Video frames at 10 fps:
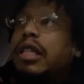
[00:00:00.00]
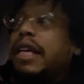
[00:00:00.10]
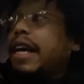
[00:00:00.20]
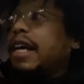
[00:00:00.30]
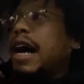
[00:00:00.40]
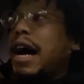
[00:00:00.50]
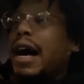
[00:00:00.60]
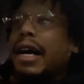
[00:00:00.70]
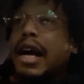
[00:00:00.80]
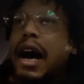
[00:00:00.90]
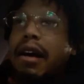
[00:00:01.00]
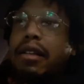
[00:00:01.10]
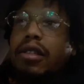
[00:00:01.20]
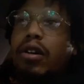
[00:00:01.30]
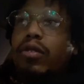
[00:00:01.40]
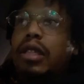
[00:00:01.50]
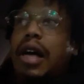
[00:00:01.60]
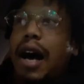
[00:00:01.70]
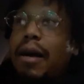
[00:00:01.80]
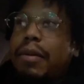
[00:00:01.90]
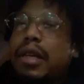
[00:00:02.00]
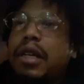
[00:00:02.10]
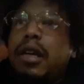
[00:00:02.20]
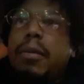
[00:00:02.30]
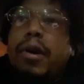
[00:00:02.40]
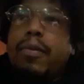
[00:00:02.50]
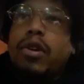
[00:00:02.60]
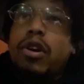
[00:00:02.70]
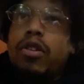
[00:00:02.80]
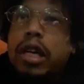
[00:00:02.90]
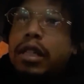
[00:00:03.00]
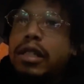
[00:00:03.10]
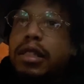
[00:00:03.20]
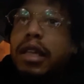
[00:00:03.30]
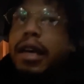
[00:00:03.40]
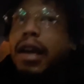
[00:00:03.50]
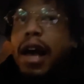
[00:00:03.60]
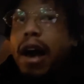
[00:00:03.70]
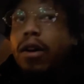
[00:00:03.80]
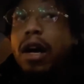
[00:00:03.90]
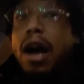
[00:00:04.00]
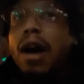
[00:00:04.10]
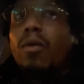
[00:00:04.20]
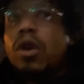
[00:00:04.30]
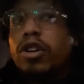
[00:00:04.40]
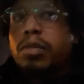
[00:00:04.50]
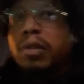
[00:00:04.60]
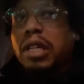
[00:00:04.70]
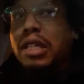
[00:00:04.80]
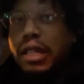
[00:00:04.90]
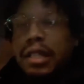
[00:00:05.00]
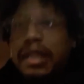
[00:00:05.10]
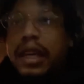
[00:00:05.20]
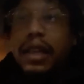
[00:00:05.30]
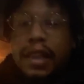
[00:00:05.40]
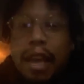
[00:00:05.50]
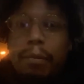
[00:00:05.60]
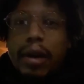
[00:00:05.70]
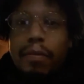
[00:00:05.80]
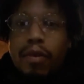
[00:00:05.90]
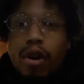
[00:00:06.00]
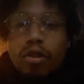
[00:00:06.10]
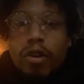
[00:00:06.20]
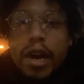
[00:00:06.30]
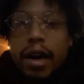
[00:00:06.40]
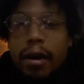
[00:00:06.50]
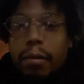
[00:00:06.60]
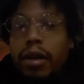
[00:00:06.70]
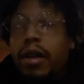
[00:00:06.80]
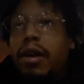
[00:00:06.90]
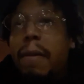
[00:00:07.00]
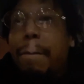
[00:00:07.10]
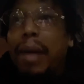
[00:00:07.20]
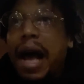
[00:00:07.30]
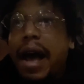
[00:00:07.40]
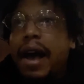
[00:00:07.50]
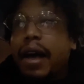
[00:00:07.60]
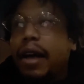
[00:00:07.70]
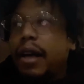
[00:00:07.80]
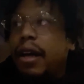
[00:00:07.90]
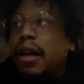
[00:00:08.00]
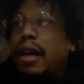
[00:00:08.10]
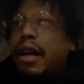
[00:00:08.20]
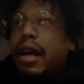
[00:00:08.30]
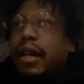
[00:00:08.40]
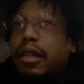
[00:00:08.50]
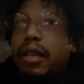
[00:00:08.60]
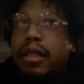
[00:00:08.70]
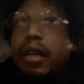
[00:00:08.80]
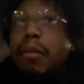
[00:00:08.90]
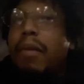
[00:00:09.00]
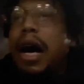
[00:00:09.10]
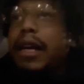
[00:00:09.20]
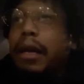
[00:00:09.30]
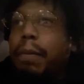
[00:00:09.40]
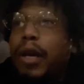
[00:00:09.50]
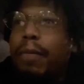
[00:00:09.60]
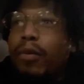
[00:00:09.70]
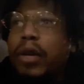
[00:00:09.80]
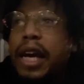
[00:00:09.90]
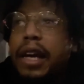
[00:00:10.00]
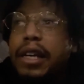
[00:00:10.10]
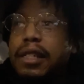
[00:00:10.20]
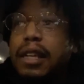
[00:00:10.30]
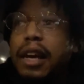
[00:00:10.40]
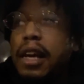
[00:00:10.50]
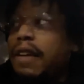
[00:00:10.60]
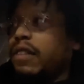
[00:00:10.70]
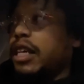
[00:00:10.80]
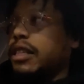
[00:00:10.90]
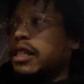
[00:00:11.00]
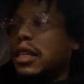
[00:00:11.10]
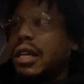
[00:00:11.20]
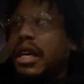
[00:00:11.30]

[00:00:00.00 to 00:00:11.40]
than God. God is on top. People don't understand how God works because they've been programmed by the demonic people that enslaved us.